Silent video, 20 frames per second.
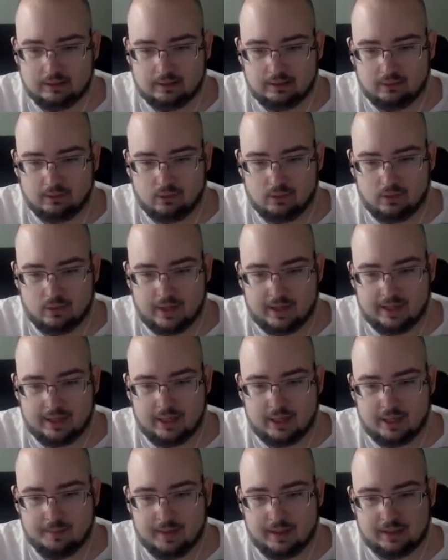what do I
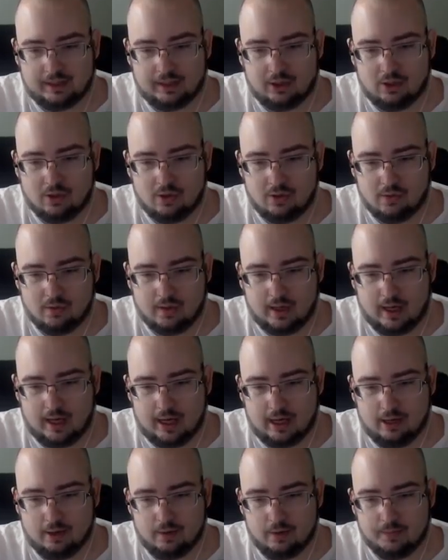think about the whole
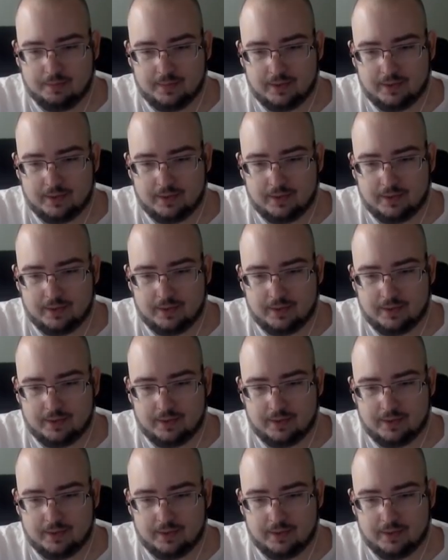Kyle